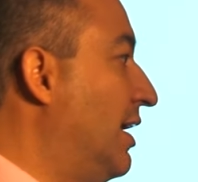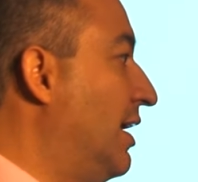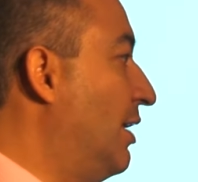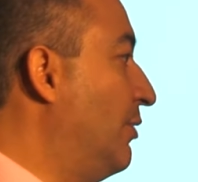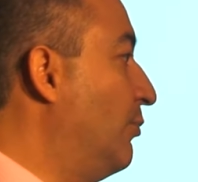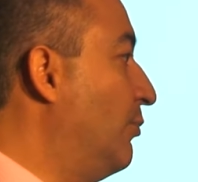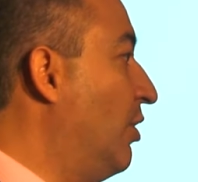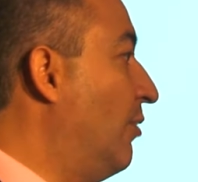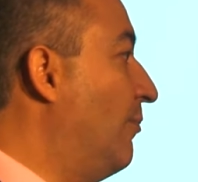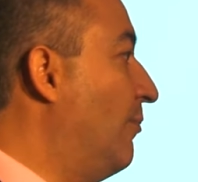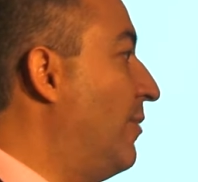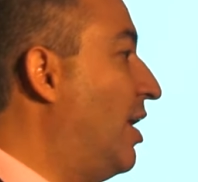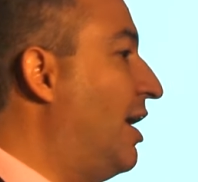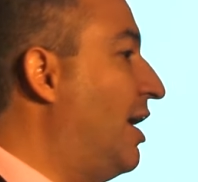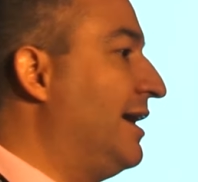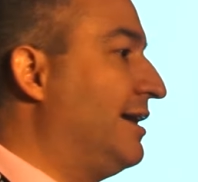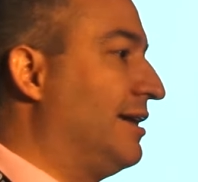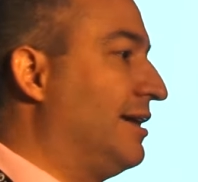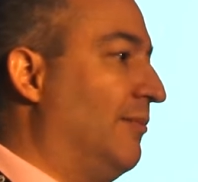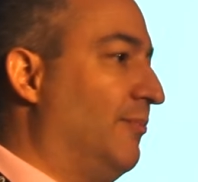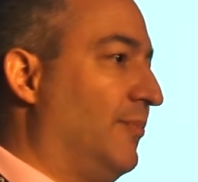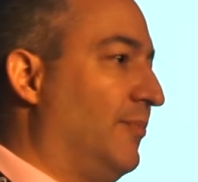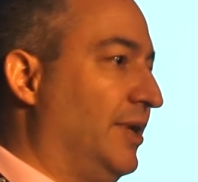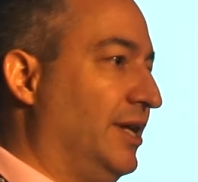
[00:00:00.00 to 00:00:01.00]
And what my
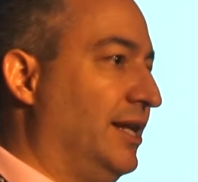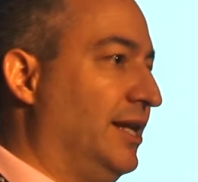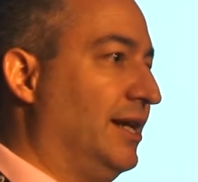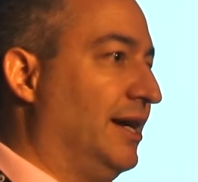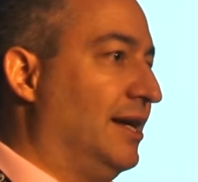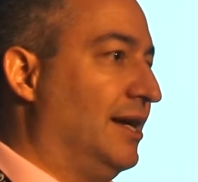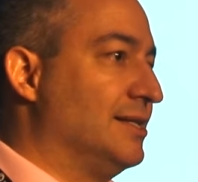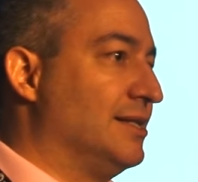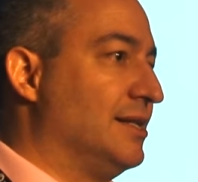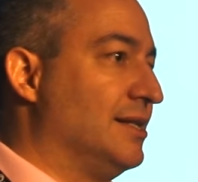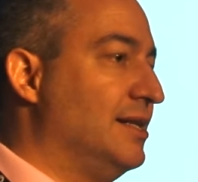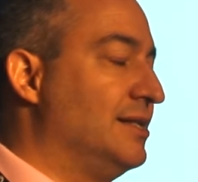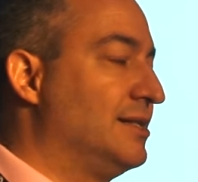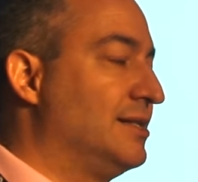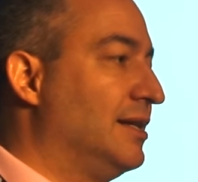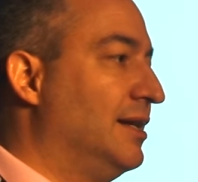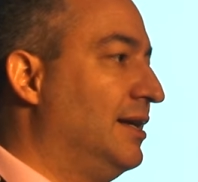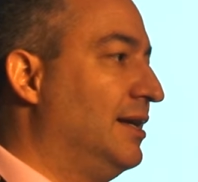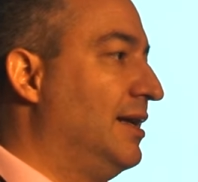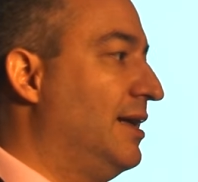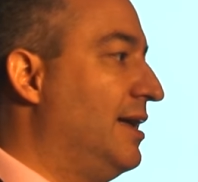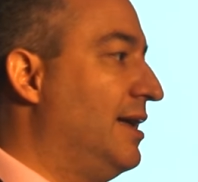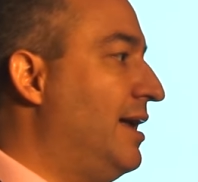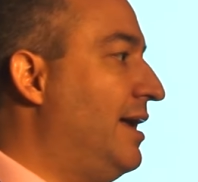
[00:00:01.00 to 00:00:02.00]
company does is
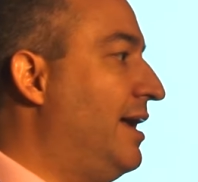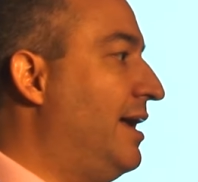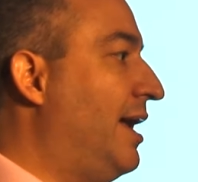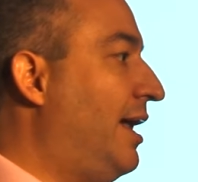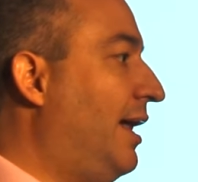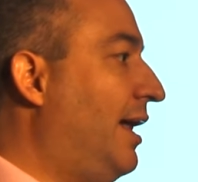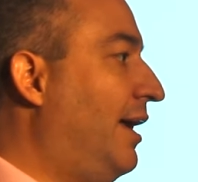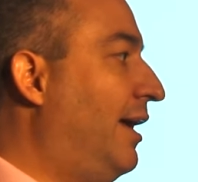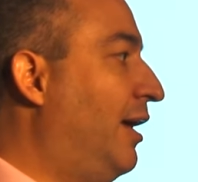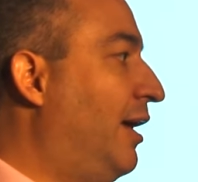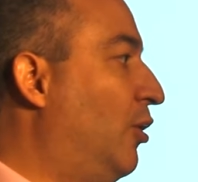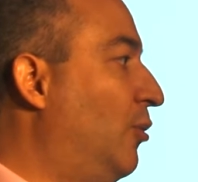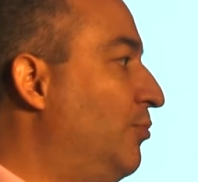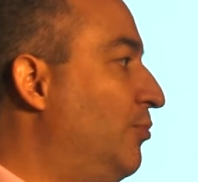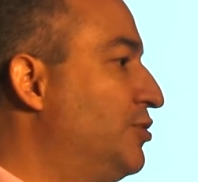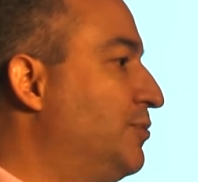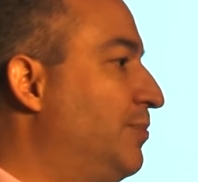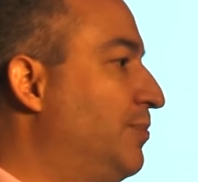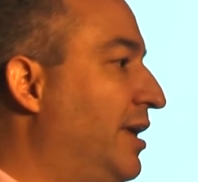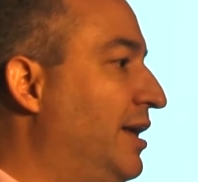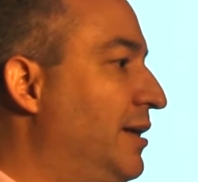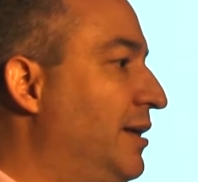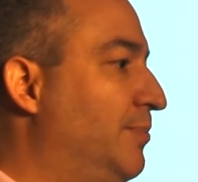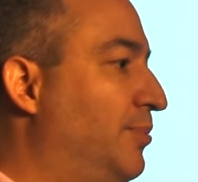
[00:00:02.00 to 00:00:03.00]
it
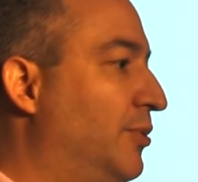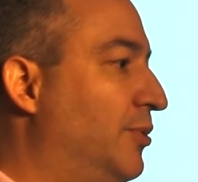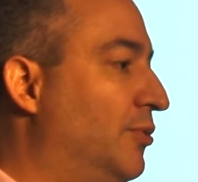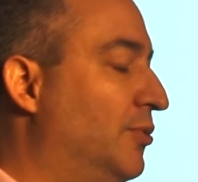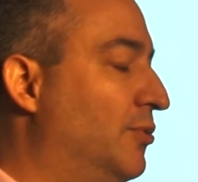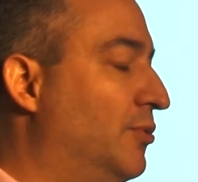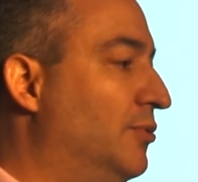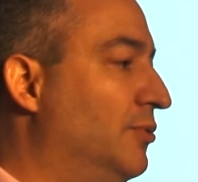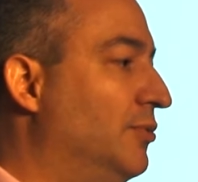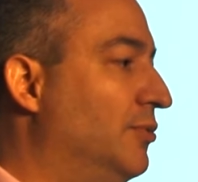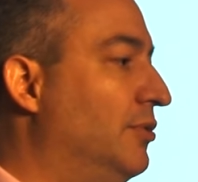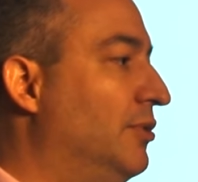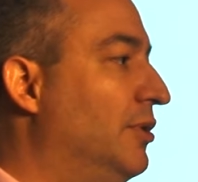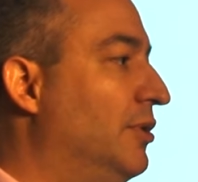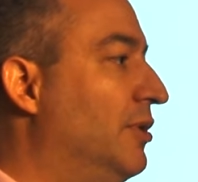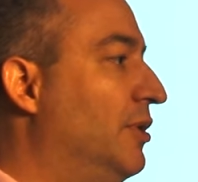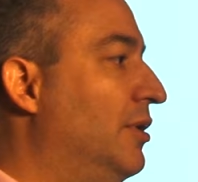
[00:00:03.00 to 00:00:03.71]
helps people